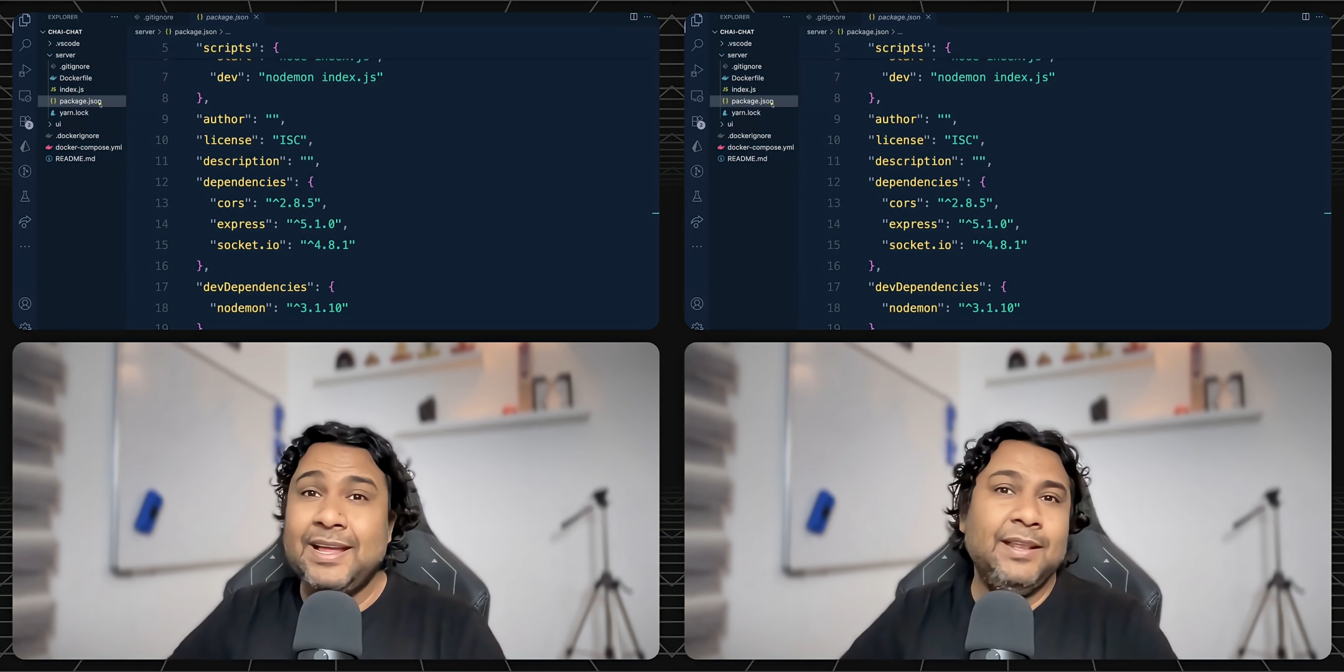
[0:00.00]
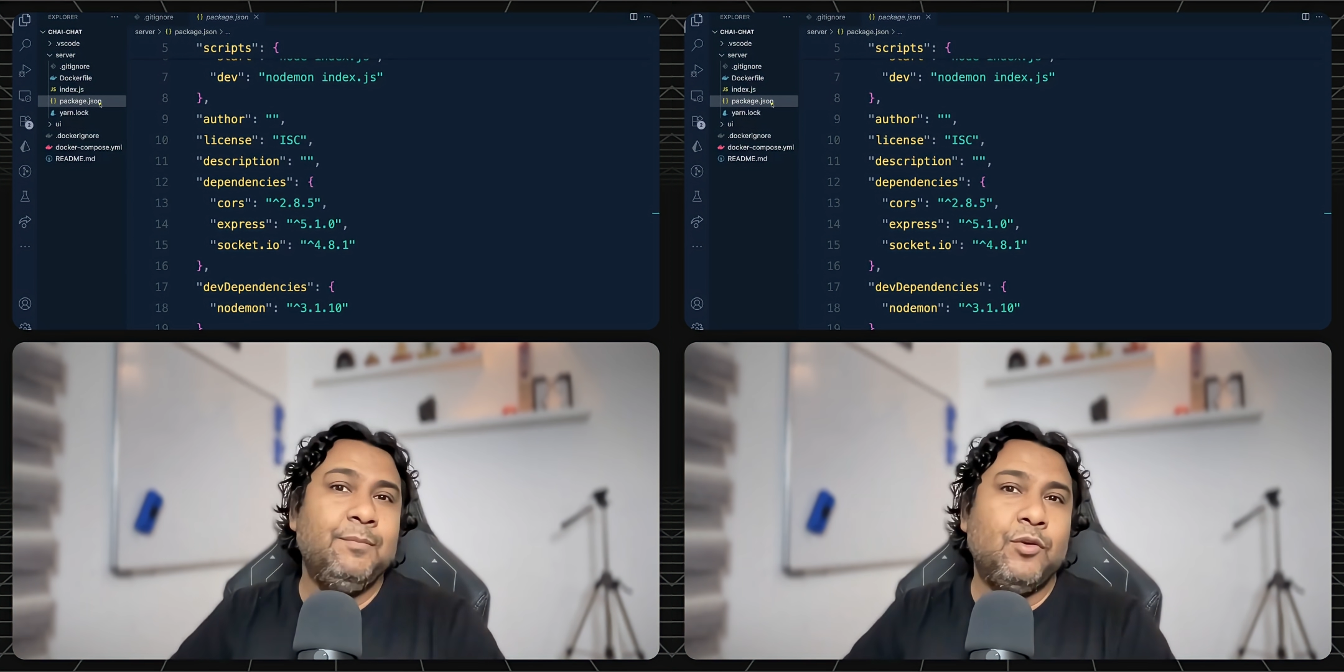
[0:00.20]

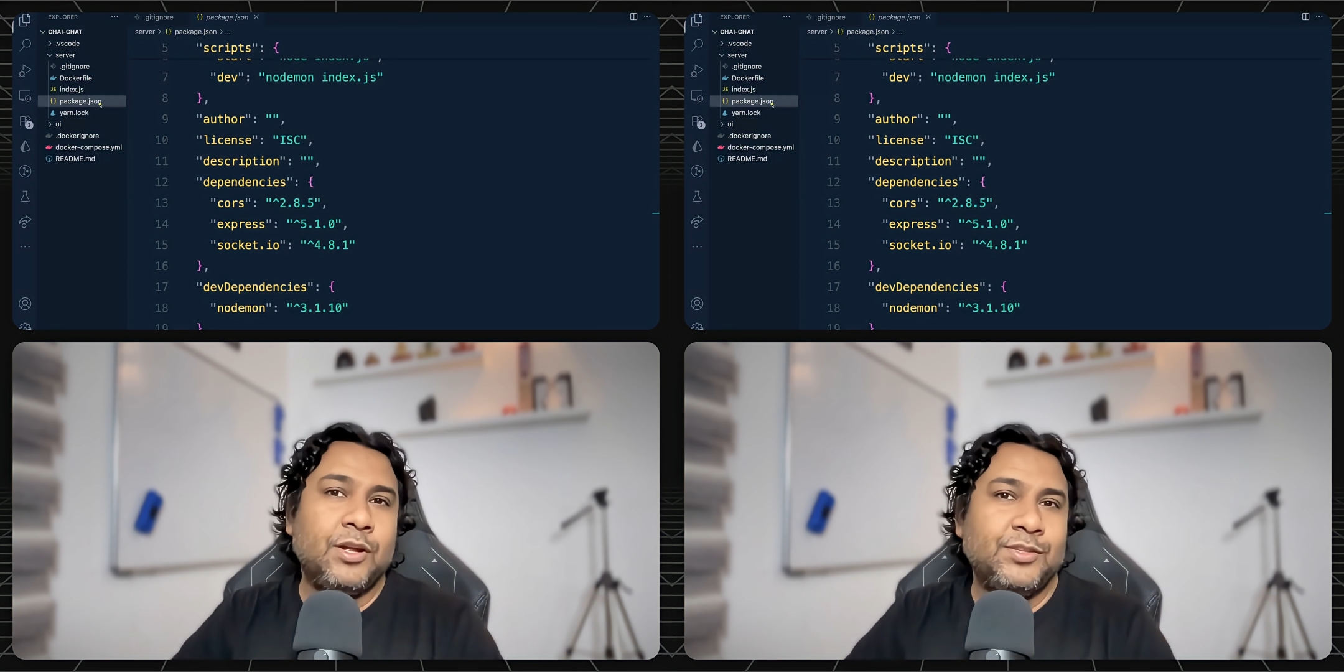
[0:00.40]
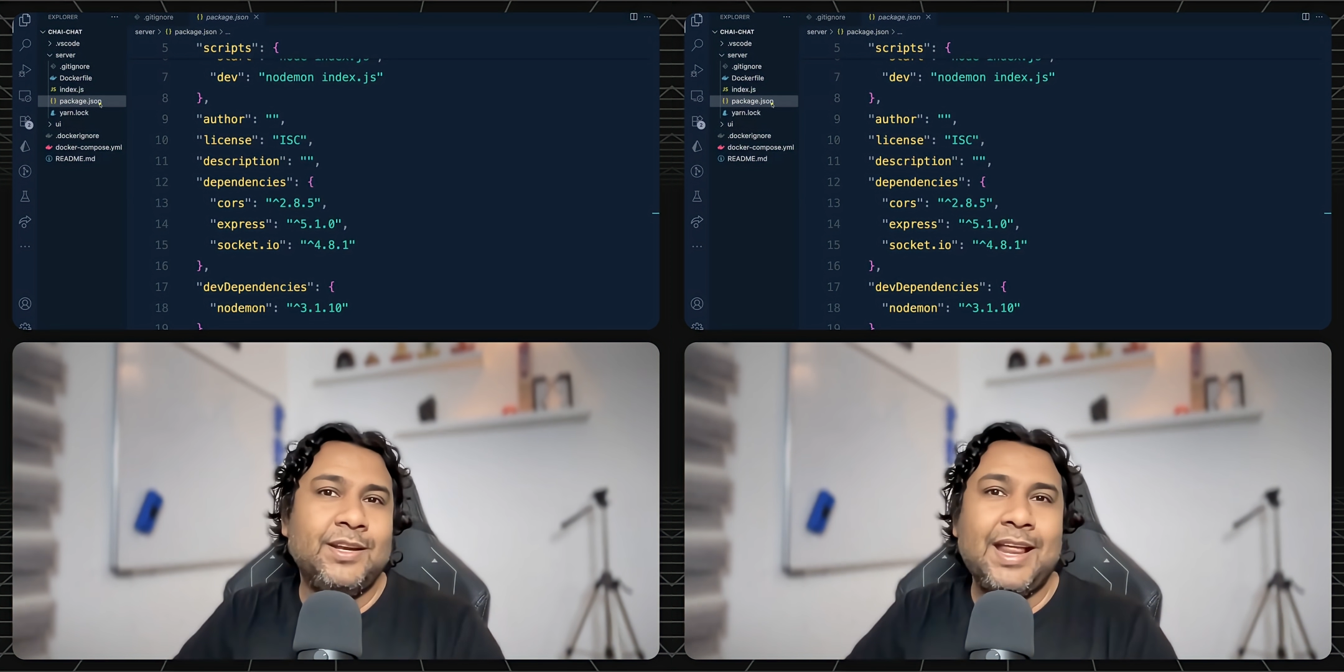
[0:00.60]
in
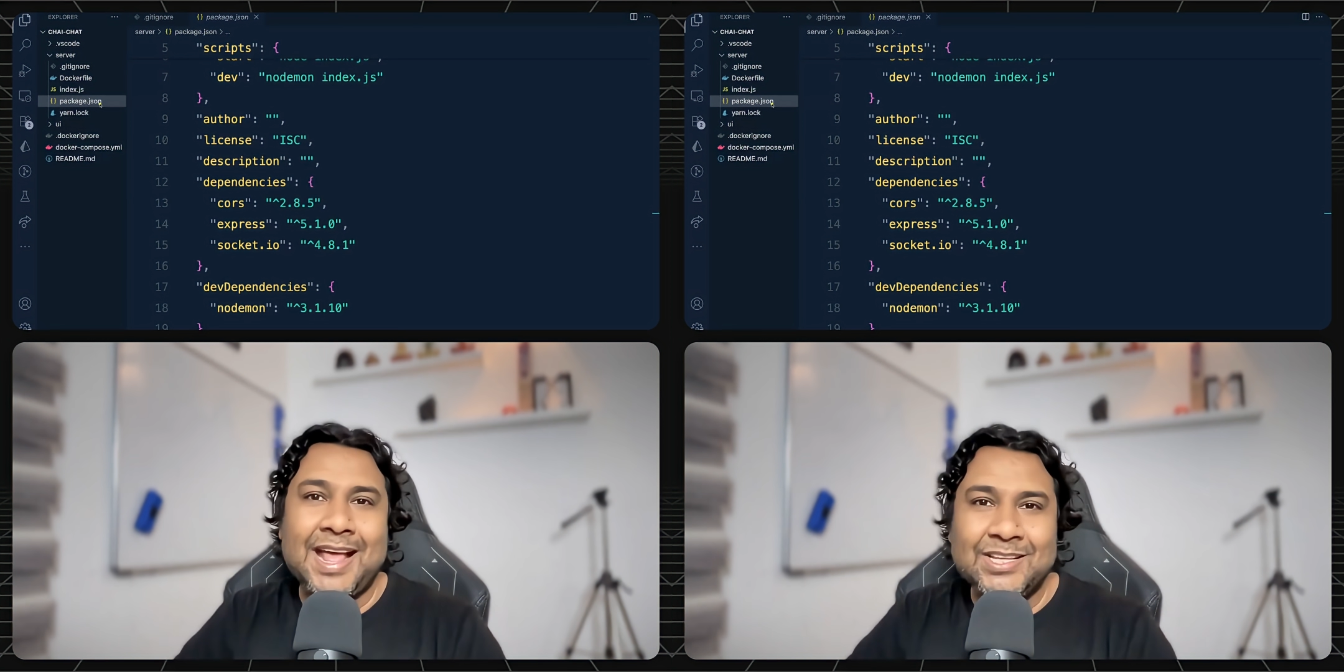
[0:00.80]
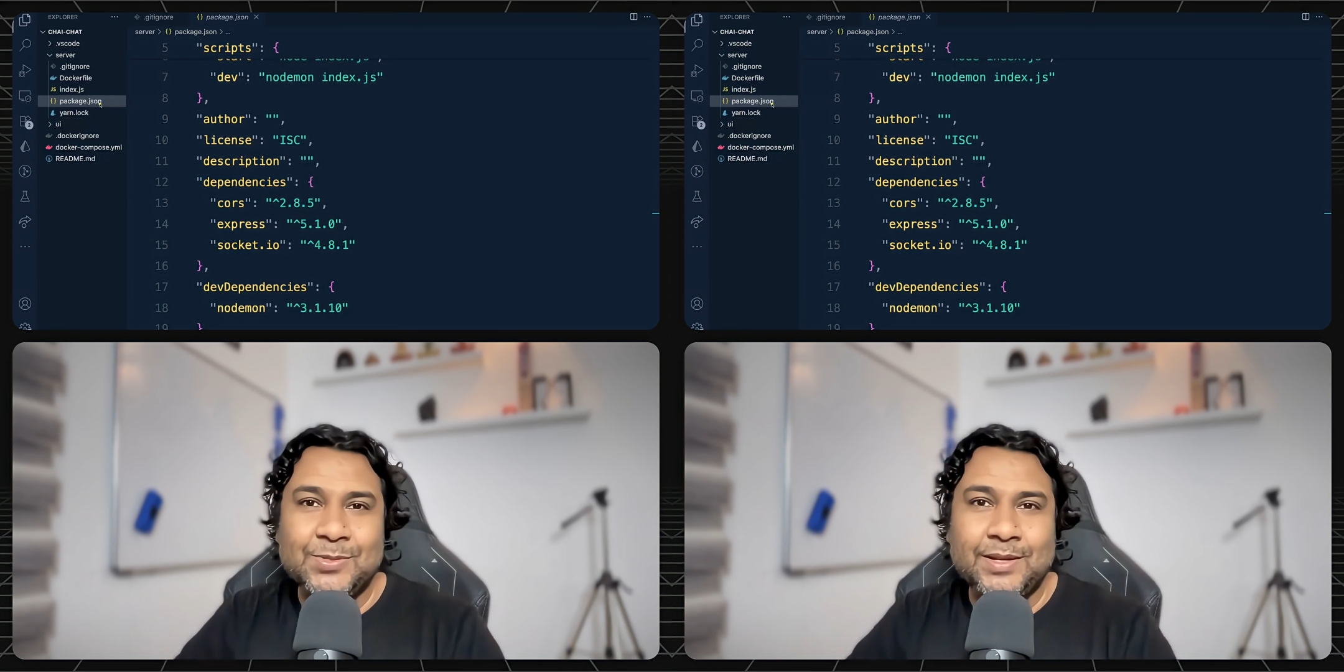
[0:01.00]
production
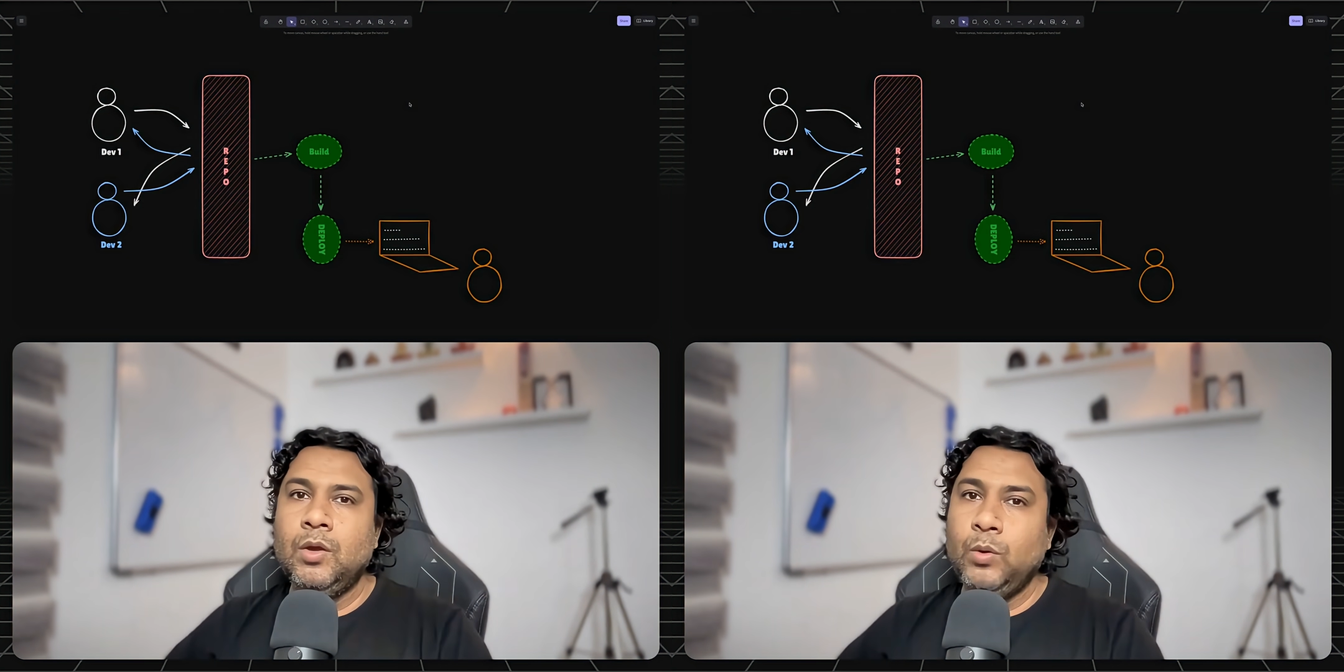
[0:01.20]
as well.